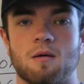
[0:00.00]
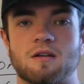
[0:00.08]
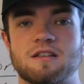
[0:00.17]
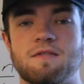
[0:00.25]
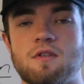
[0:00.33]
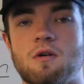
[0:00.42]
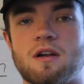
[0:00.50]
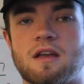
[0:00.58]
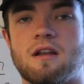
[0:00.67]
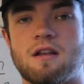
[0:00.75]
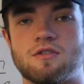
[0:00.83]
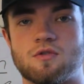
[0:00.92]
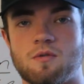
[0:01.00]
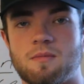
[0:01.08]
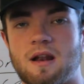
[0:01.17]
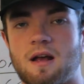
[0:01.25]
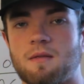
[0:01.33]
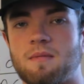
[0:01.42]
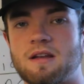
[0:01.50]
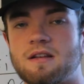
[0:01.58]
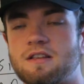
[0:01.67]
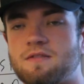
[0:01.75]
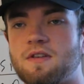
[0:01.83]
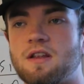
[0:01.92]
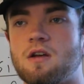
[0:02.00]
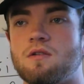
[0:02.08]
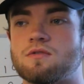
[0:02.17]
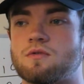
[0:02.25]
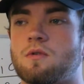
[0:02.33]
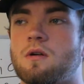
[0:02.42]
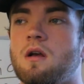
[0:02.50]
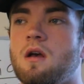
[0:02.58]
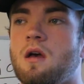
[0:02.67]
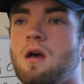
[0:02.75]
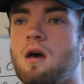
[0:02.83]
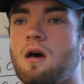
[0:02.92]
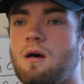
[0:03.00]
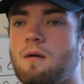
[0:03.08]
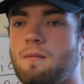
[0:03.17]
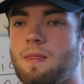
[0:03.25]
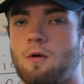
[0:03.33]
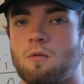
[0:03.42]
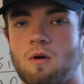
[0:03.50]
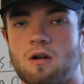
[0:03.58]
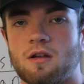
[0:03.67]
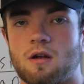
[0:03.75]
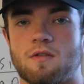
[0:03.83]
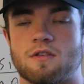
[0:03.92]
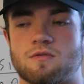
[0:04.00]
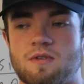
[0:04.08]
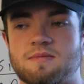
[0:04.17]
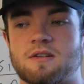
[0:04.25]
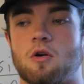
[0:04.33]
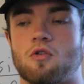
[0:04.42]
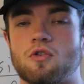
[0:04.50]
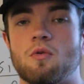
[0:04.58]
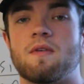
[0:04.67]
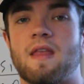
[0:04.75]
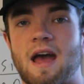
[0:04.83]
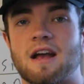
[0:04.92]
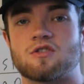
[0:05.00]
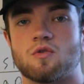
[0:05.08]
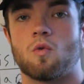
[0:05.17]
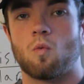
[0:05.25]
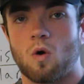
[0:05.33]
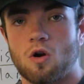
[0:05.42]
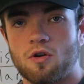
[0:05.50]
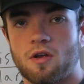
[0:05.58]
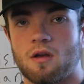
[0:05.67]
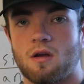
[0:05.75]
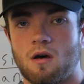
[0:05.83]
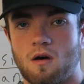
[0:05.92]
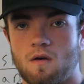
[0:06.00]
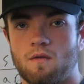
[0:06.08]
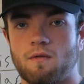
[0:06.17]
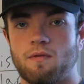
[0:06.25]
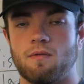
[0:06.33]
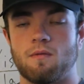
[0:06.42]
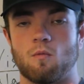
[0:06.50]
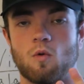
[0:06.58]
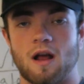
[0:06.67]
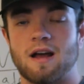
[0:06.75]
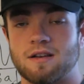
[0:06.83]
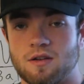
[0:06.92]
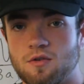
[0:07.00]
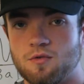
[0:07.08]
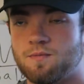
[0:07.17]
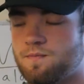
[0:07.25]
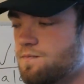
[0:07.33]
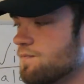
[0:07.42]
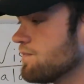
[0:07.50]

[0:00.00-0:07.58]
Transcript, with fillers: Because even though I get enjoyment out of making these videos or, um, or working on this website or doing the actual work of what I do,